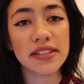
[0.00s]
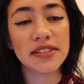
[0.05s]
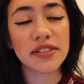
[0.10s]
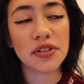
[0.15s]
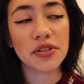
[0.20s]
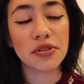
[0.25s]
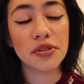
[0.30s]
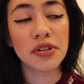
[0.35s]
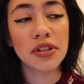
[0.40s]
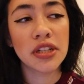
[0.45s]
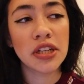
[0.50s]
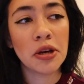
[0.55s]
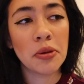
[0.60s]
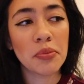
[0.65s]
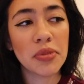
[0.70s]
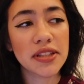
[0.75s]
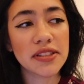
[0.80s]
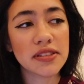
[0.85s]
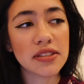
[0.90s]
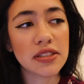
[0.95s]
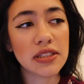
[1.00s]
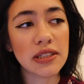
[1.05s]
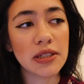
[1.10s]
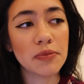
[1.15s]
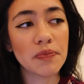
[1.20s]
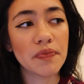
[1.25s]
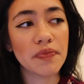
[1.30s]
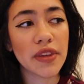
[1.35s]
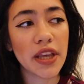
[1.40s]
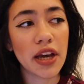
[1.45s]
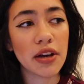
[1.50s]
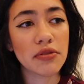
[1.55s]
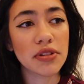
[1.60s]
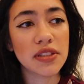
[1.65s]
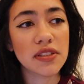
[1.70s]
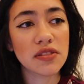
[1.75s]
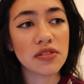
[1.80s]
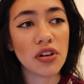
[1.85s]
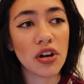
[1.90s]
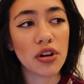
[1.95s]
So basically, I would
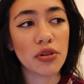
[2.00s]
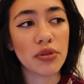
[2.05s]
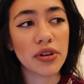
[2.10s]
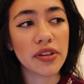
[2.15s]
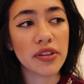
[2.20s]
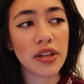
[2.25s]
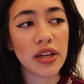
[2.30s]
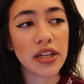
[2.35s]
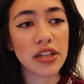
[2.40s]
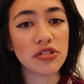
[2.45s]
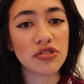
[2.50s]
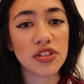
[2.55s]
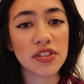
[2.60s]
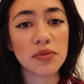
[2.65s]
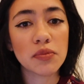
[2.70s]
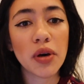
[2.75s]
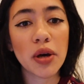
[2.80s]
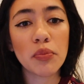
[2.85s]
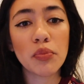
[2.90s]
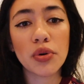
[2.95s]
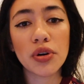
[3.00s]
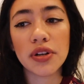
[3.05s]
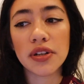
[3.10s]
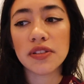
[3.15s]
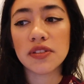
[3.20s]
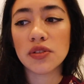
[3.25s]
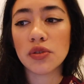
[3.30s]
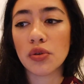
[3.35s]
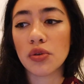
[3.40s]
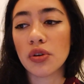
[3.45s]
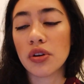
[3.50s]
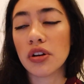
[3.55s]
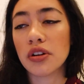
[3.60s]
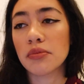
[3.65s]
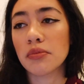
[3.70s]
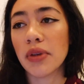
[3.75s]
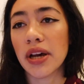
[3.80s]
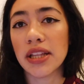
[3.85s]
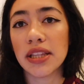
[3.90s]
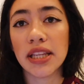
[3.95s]
start with like just my books or
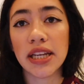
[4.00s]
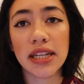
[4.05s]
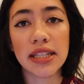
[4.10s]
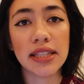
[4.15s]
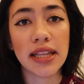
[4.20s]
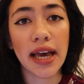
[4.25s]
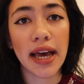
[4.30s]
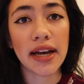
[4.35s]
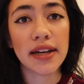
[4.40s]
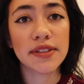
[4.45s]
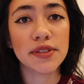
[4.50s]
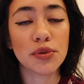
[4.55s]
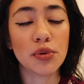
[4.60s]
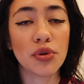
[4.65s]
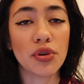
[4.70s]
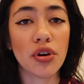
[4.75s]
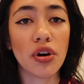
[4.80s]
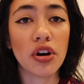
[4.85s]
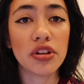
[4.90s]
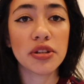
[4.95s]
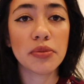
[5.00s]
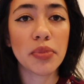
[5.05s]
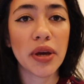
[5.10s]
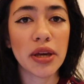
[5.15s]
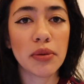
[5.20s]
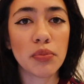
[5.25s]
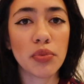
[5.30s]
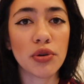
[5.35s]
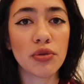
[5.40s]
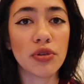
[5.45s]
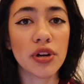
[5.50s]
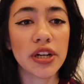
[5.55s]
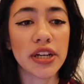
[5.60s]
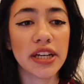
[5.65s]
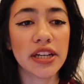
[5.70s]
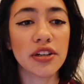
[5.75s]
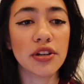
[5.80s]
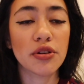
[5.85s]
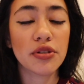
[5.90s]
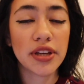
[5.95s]
my knickknacks or all the paperwork
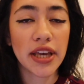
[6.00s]
and go